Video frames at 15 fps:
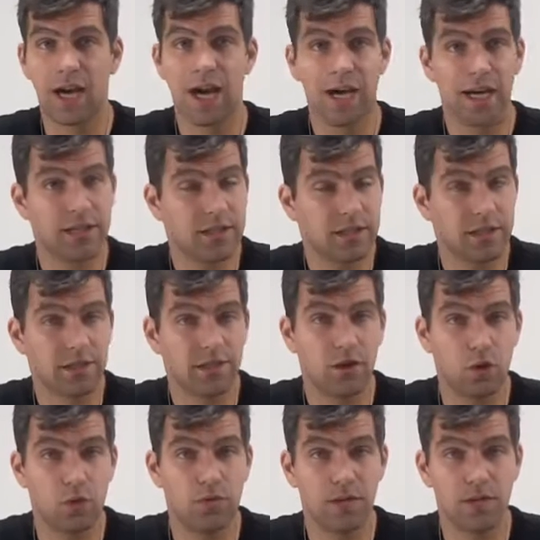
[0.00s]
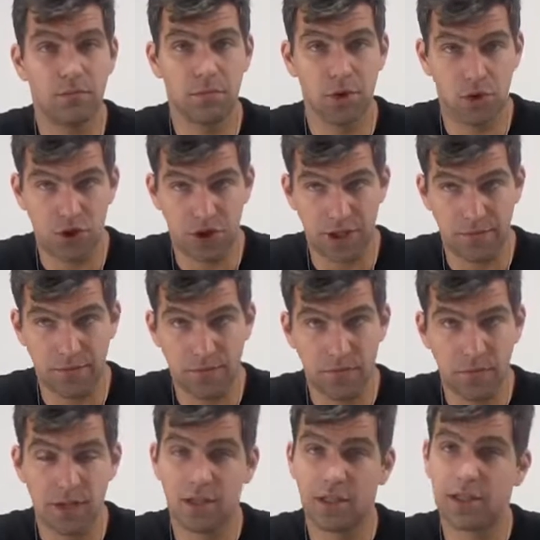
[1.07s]
others over blockchain.
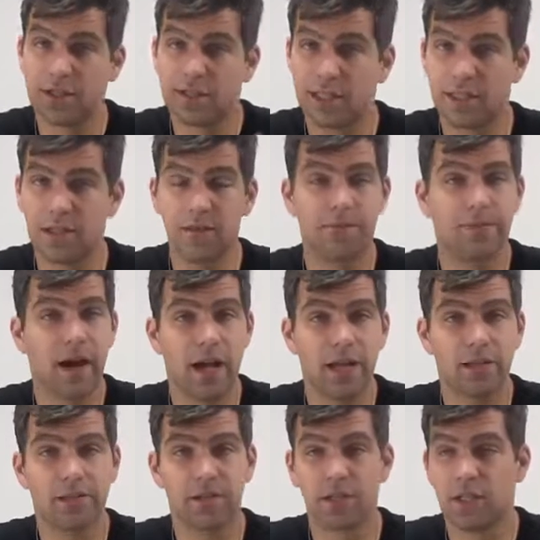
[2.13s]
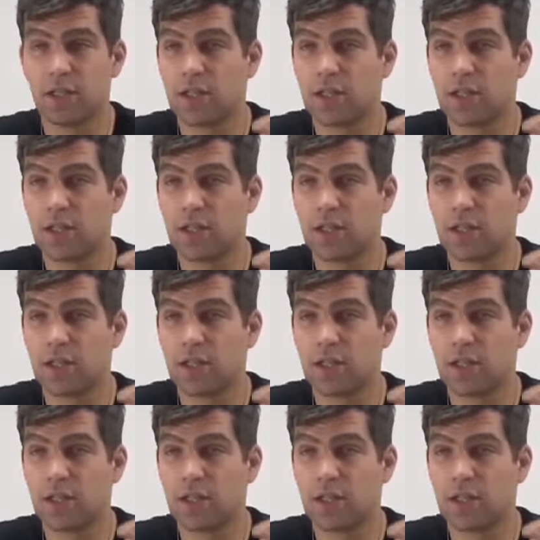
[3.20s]
Sending files,